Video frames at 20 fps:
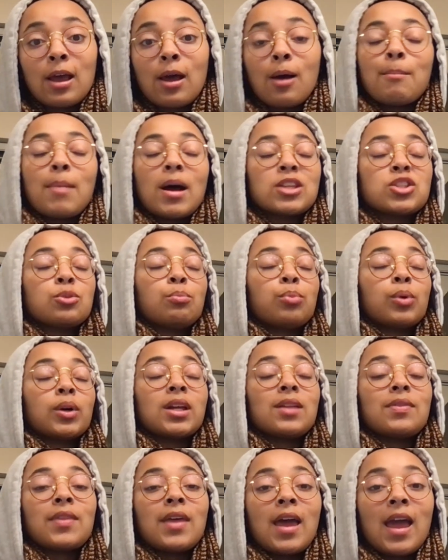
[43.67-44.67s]
about to bring
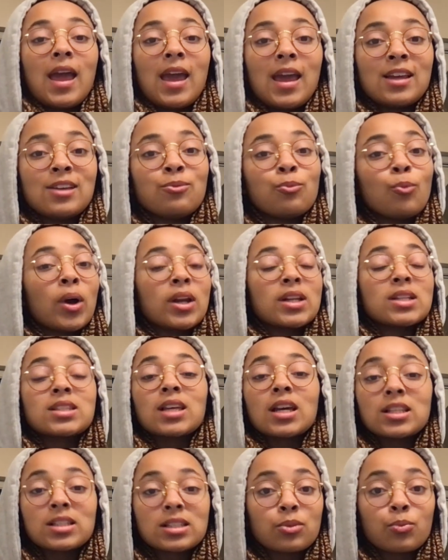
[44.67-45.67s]
in the hate, want to
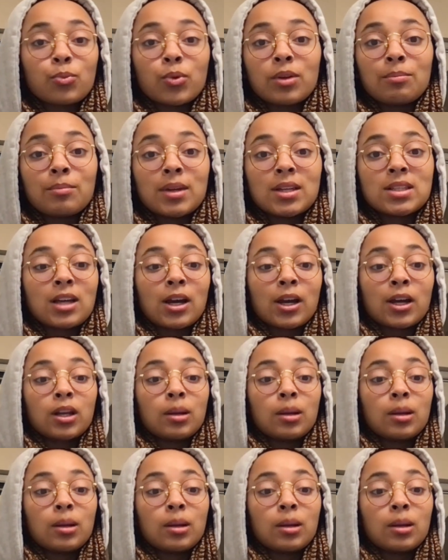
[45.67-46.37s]
tussle with me talking